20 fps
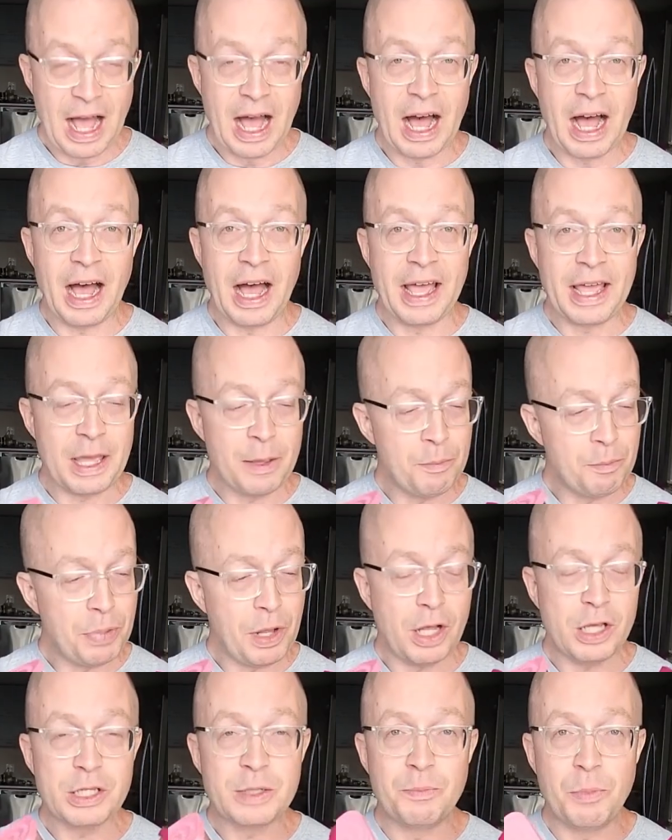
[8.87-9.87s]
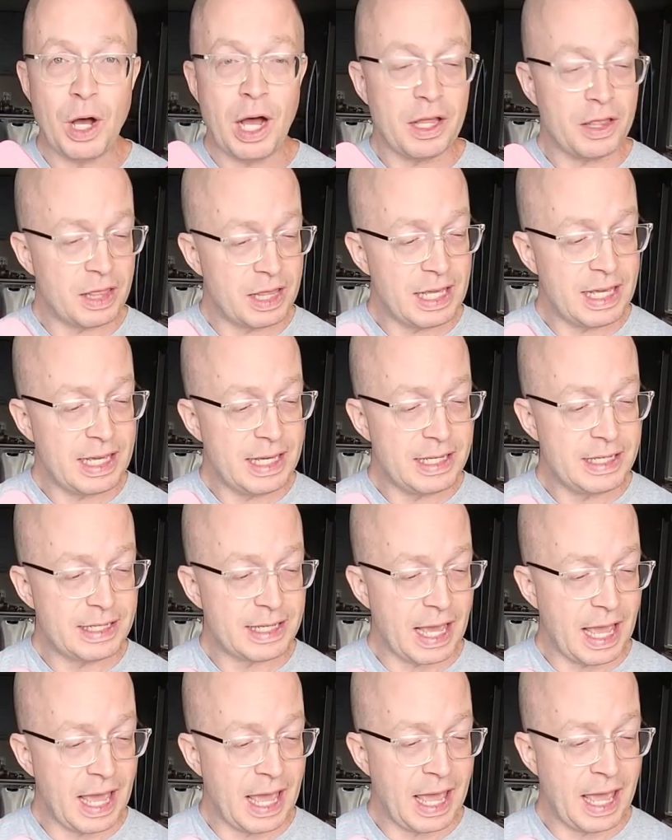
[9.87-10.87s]
I impulse bought
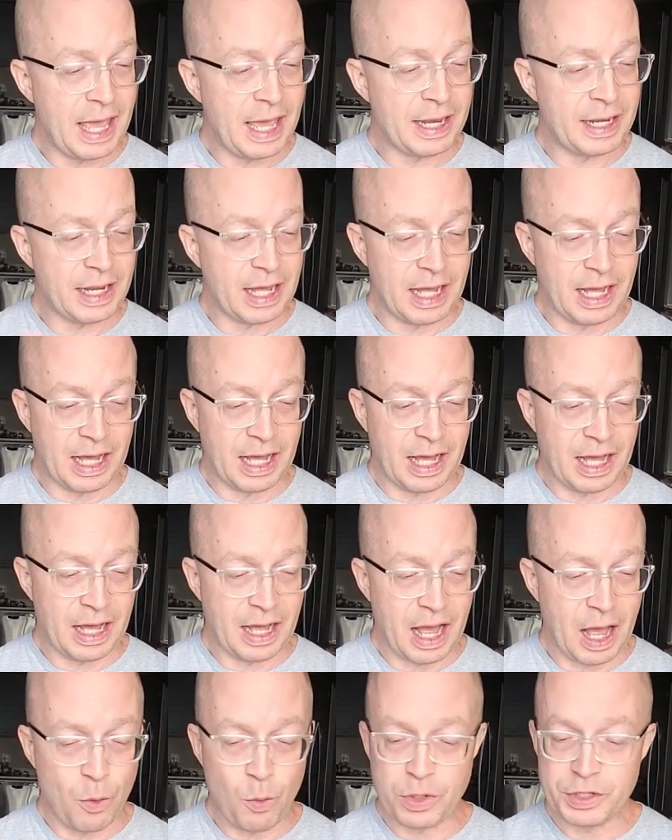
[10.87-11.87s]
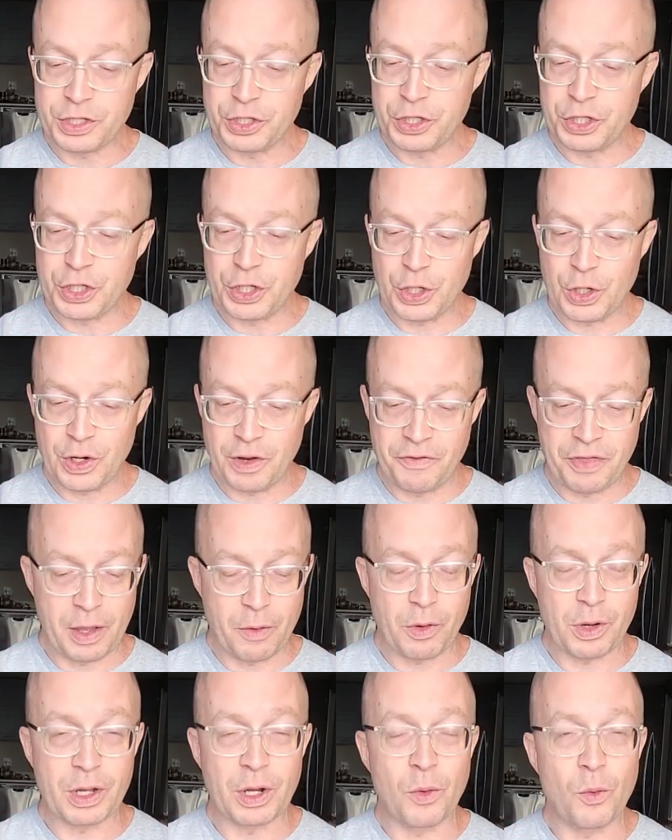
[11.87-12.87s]
these and I wasn't sure if they
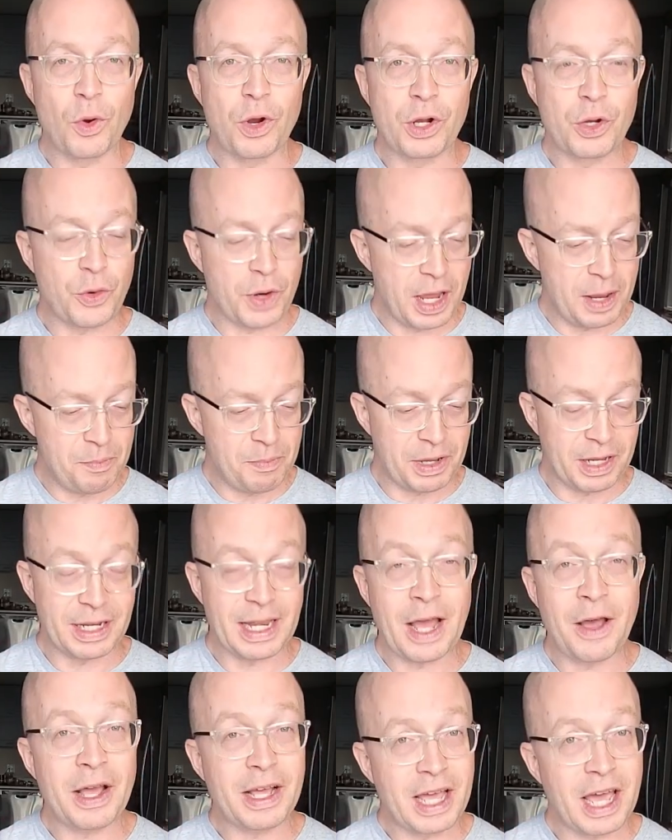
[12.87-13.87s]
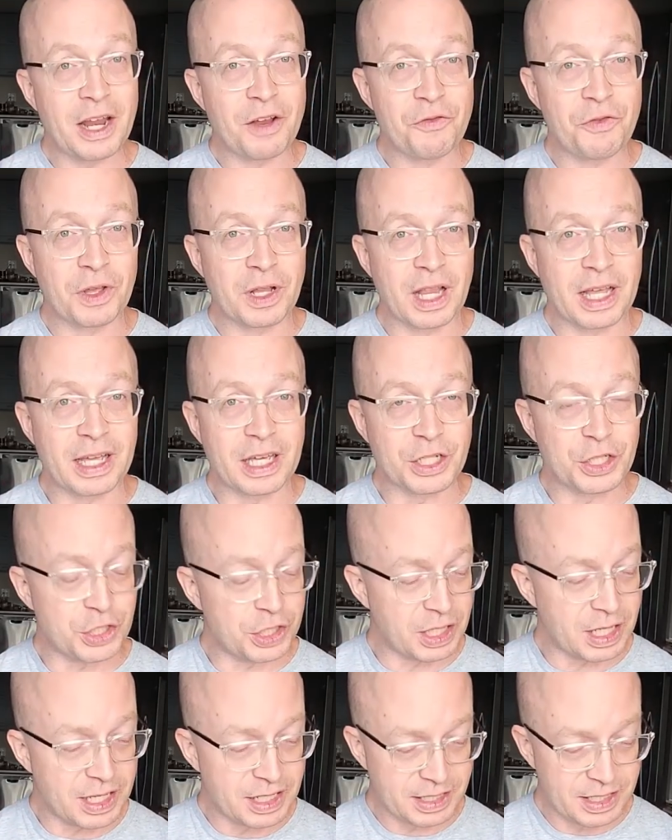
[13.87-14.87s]
were going to work great, but now I kind of feel like a
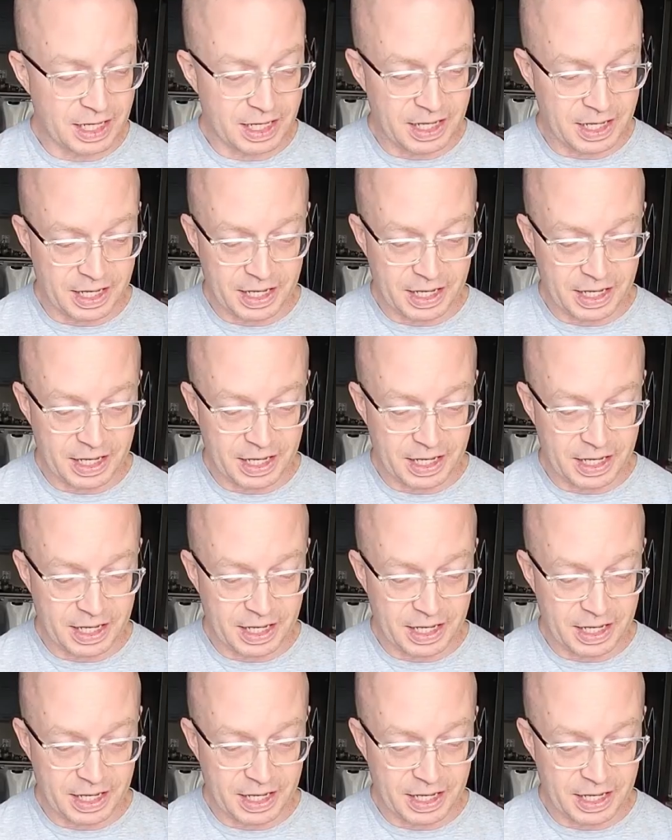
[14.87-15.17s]
genius.